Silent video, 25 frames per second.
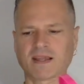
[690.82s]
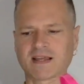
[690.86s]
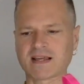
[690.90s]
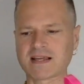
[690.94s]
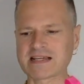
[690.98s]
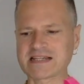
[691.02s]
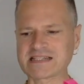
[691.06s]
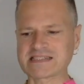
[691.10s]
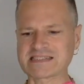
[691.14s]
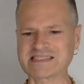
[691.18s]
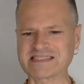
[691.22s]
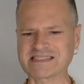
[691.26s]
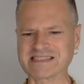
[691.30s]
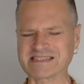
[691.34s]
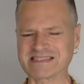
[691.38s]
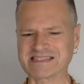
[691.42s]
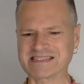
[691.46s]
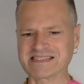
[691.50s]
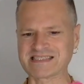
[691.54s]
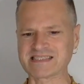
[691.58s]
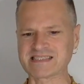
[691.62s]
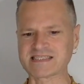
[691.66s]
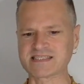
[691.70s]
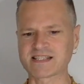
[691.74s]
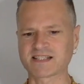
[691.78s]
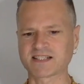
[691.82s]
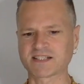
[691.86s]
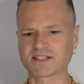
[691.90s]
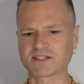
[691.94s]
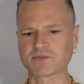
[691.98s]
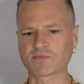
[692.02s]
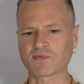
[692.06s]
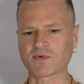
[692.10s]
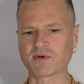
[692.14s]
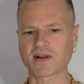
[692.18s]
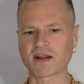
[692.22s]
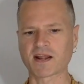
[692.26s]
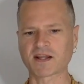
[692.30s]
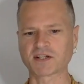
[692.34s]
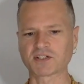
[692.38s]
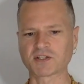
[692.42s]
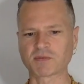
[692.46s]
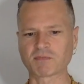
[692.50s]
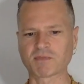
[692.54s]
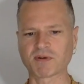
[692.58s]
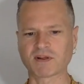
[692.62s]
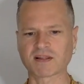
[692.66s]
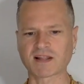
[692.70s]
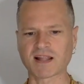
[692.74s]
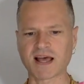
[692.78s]
And this is when I should
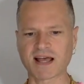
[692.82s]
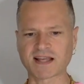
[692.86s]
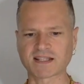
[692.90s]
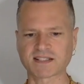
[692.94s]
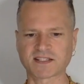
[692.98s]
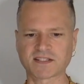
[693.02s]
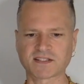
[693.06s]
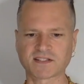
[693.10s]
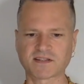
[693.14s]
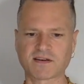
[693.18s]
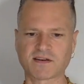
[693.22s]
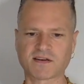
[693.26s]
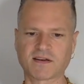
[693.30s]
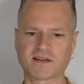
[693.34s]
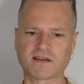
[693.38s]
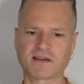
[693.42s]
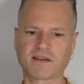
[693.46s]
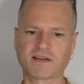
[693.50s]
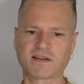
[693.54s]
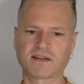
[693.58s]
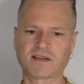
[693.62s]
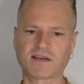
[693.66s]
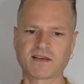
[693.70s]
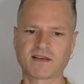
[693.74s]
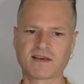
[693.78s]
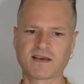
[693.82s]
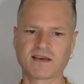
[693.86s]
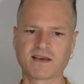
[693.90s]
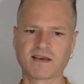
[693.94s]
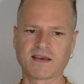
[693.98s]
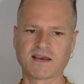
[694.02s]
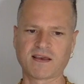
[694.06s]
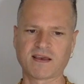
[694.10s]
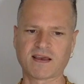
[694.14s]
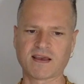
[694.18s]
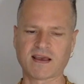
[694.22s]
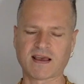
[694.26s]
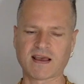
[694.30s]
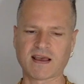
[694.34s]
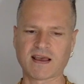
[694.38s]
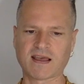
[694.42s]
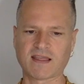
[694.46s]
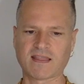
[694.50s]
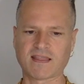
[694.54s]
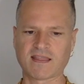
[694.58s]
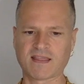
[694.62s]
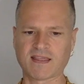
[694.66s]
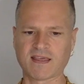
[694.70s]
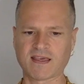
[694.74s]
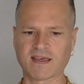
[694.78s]
put glasses on,
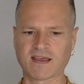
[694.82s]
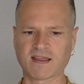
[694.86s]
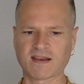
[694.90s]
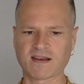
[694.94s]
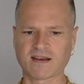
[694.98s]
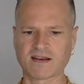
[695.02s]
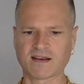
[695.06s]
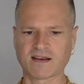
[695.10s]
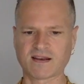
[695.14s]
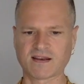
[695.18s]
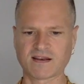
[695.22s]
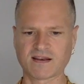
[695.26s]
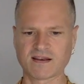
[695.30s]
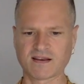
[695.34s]
and then.